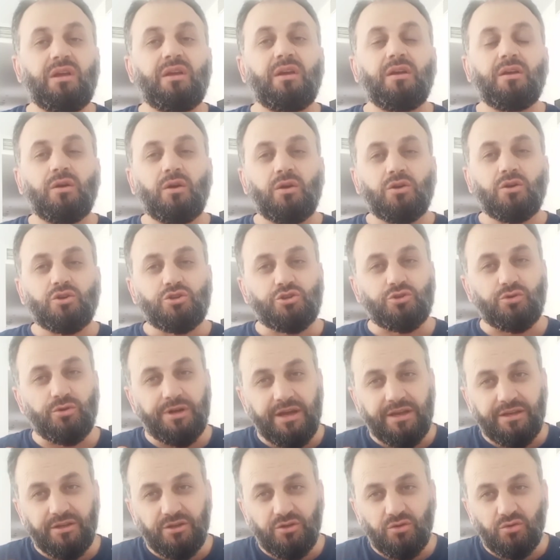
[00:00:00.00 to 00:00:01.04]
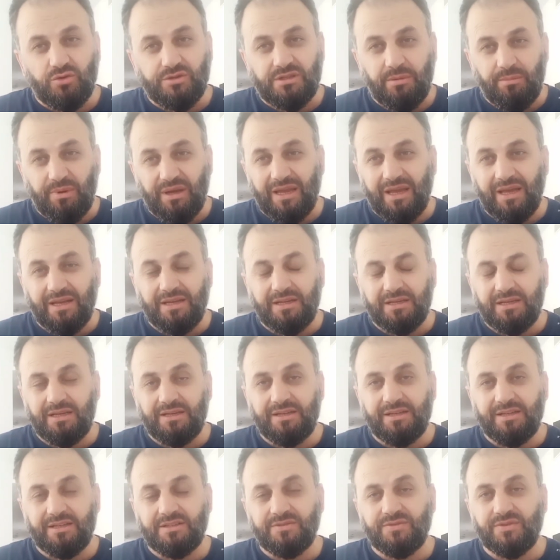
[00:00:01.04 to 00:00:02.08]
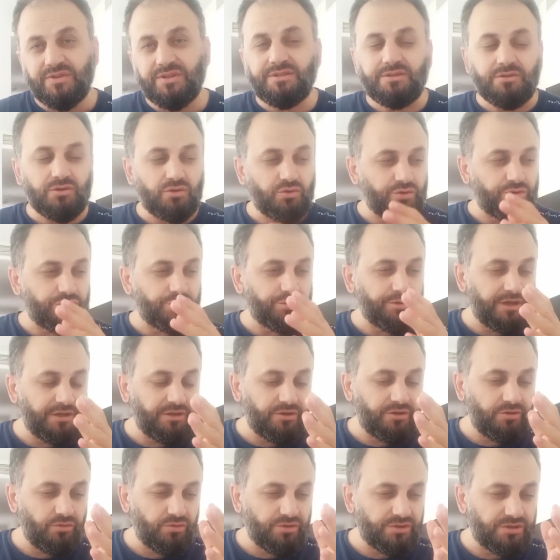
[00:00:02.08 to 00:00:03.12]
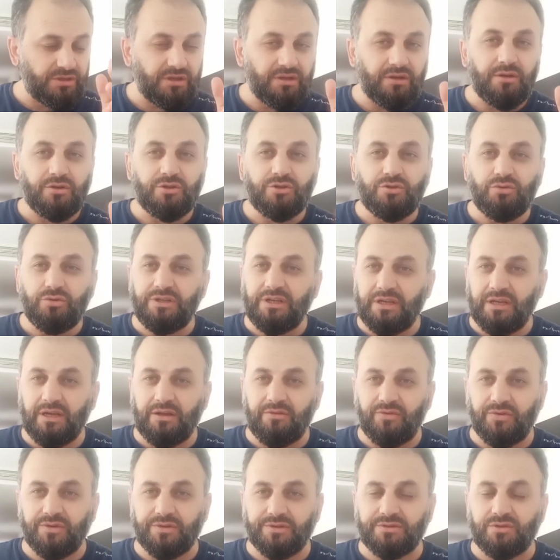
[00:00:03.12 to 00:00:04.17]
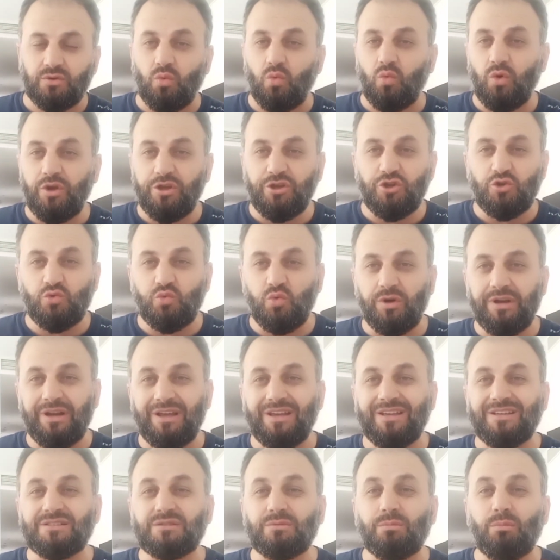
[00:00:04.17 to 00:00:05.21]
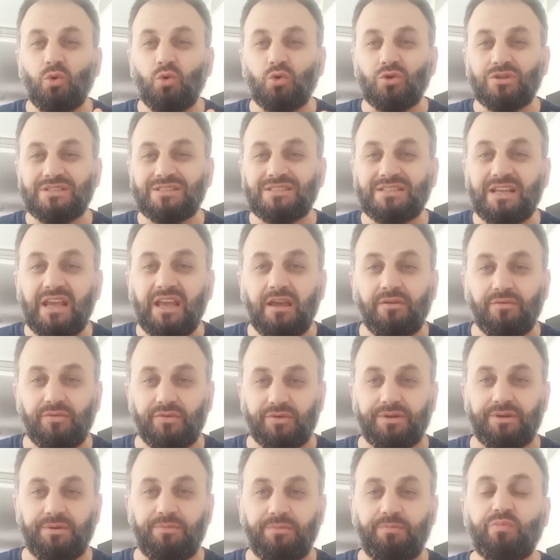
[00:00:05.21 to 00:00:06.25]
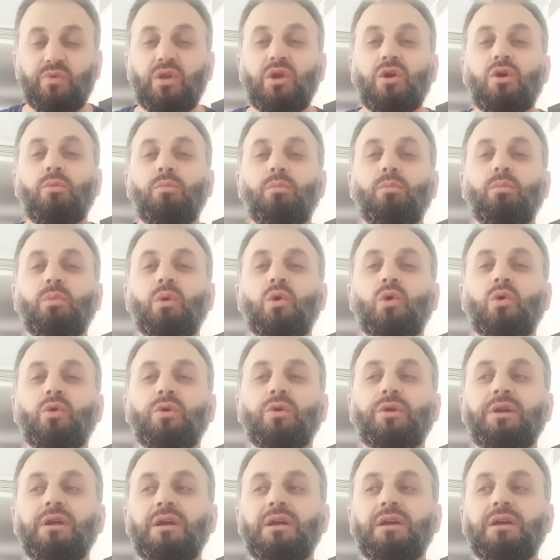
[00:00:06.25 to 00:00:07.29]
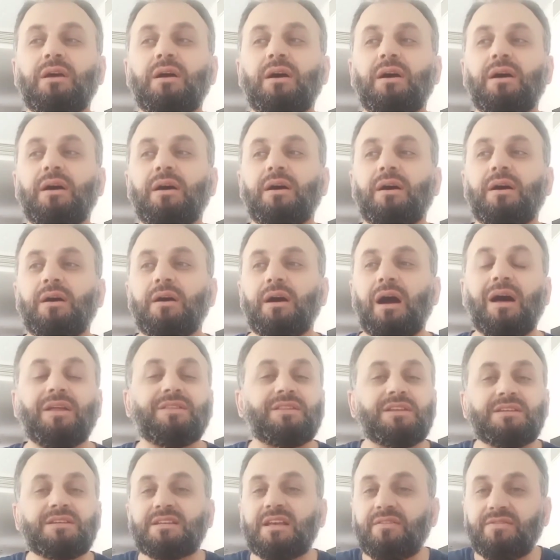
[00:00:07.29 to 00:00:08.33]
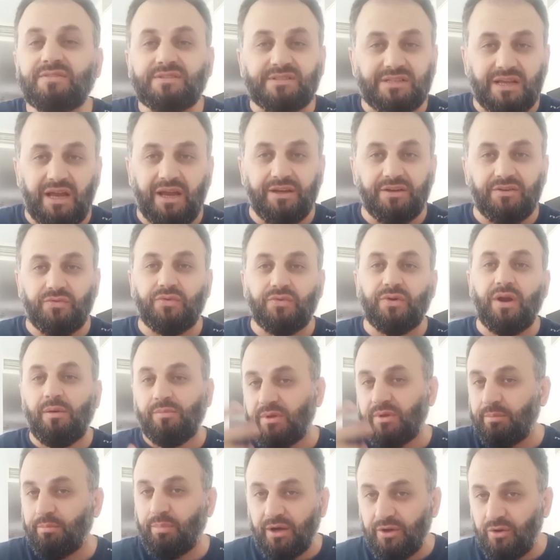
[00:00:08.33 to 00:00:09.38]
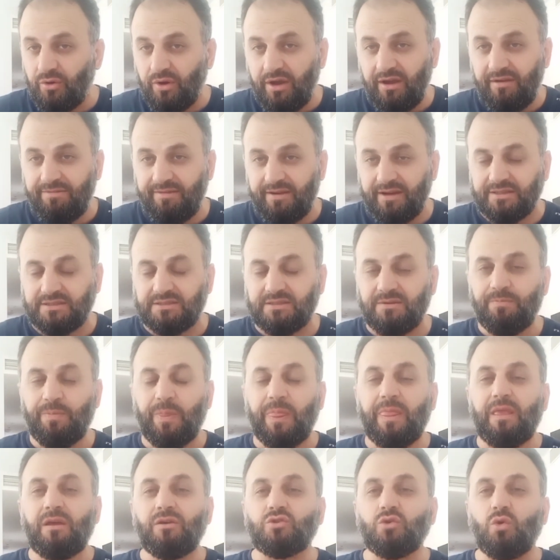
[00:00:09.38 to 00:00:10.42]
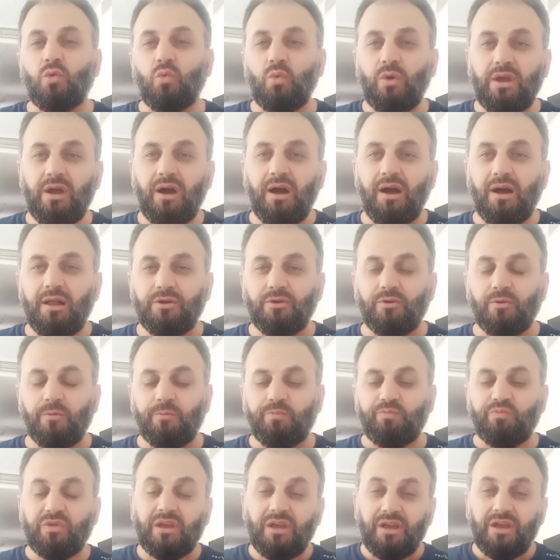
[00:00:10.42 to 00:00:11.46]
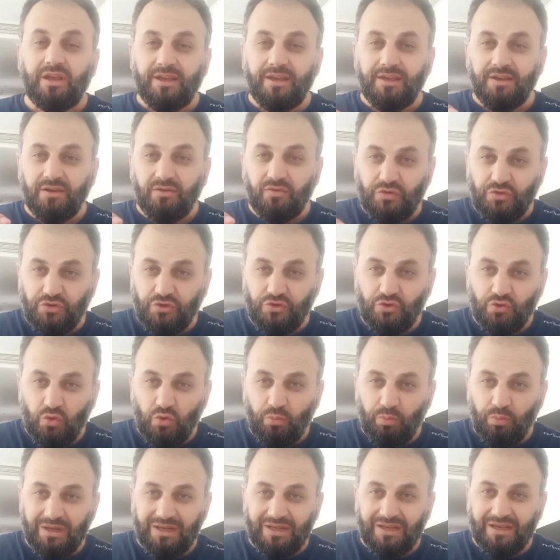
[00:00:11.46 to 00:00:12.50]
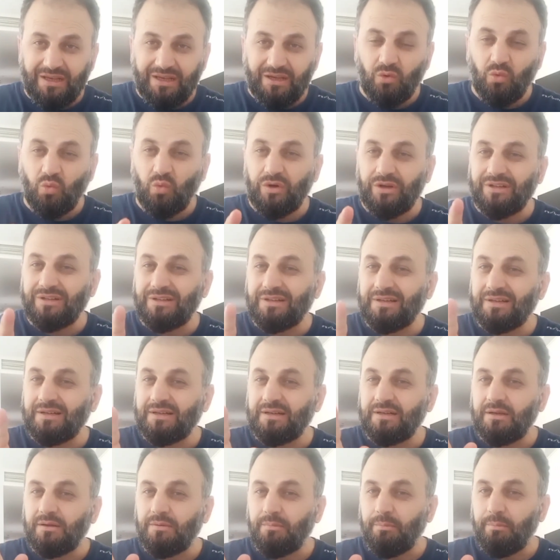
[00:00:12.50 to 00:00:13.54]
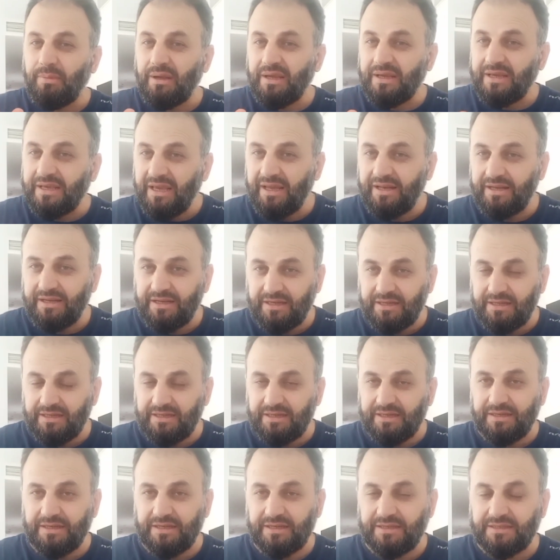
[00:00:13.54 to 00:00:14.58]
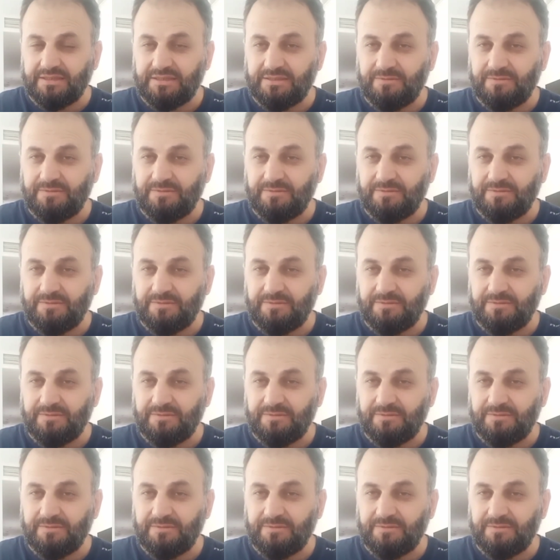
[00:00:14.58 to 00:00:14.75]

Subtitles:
Should I use the mechanical index first or should I use the 2D again first? Which one is more safer, more on the safe side from the bioeffects? So we all know if you play with a mechanical index,